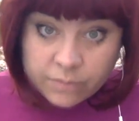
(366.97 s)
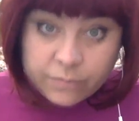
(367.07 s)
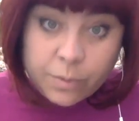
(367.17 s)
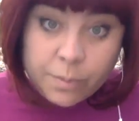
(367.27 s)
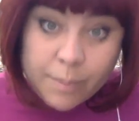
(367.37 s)

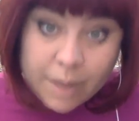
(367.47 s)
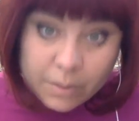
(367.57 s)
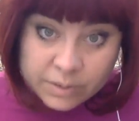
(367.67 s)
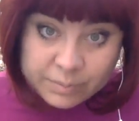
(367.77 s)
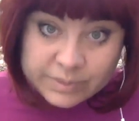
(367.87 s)
From
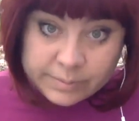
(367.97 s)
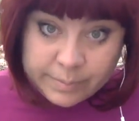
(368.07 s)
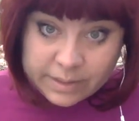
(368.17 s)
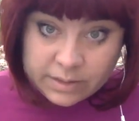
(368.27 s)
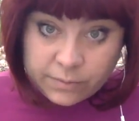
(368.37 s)
our
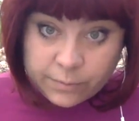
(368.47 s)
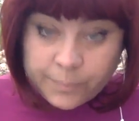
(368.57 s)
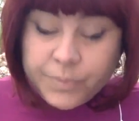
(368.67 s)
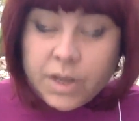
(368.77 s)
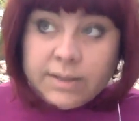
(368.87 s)
perspective,
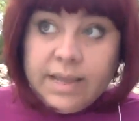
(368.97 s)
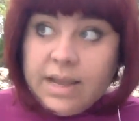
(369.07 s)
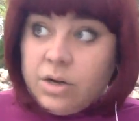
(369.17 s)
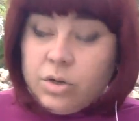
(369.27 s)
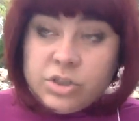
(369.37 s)

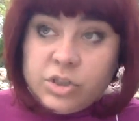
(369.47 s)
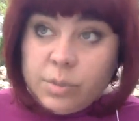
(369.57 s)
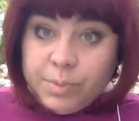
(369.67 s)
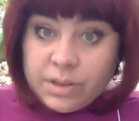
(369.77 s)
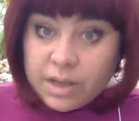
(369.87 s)
they are not
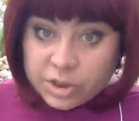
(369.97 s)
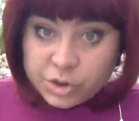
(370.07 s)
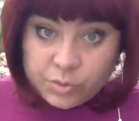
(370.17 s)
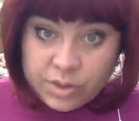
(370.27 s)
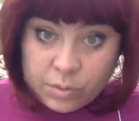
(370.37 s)
stopping
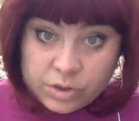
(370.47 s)
actually,